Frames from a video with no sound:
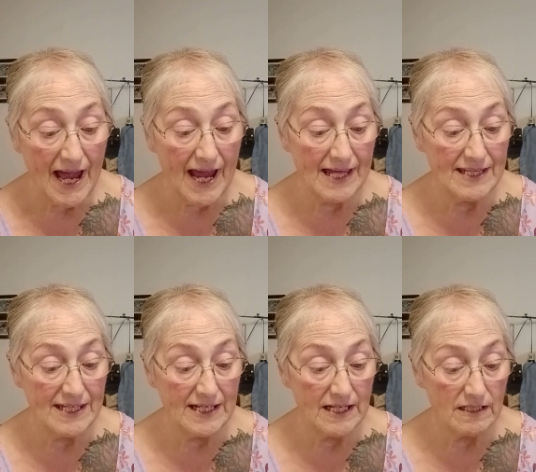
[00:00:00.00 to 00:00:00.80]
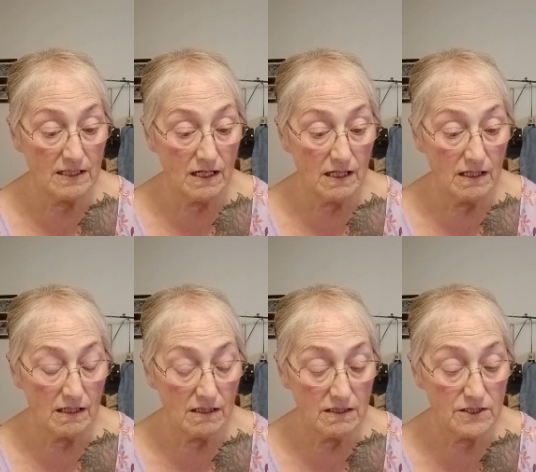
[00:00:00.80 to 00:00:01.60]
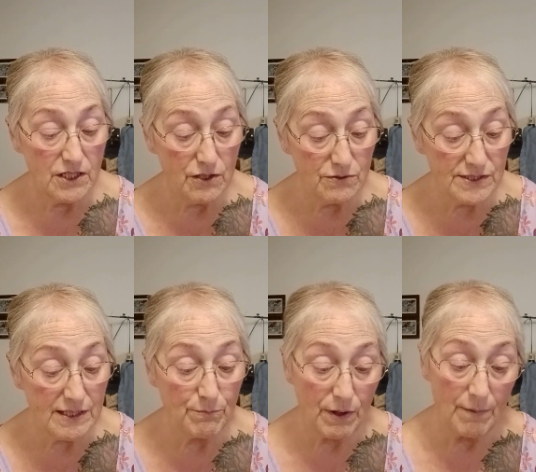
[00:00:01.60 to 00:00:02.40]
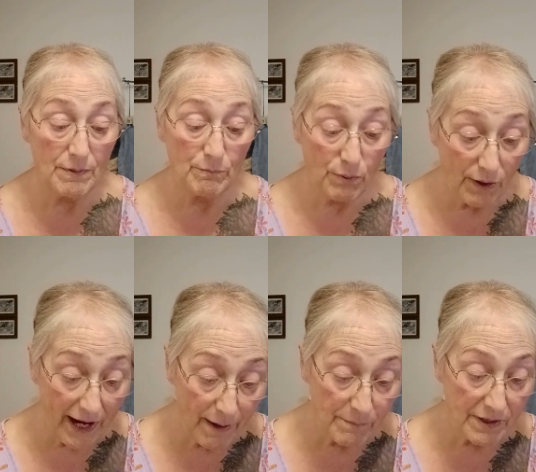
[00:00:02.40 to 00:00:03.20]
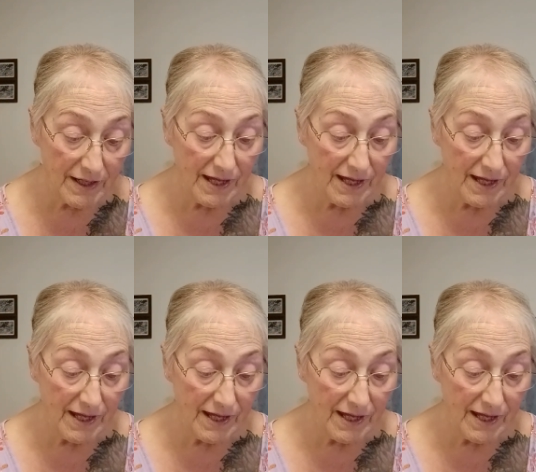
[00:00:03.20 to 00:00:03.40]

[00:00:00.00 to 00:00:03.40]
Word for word: And then Tuesday, prep and prep.